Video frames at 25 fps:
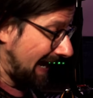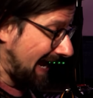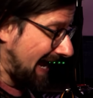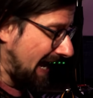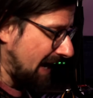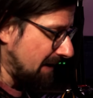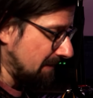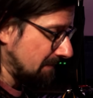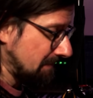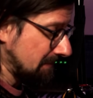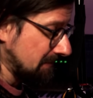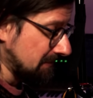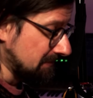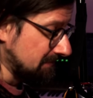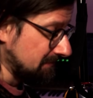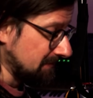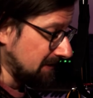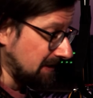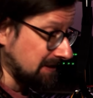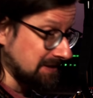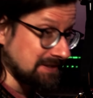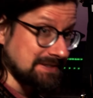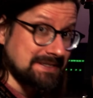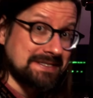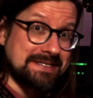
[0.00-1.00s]
I'm not really
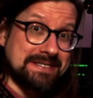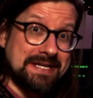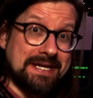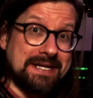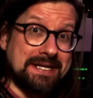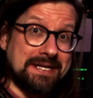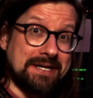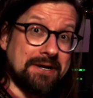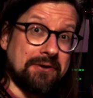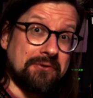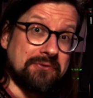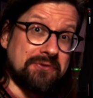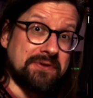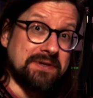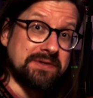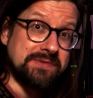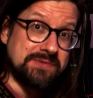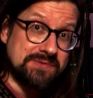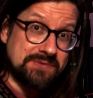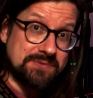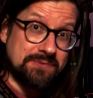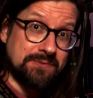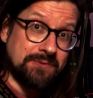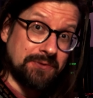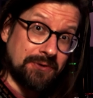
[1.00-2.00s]
understanding how
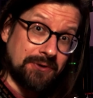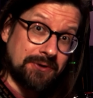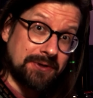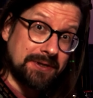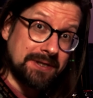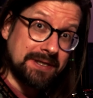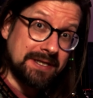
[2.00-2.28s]
things work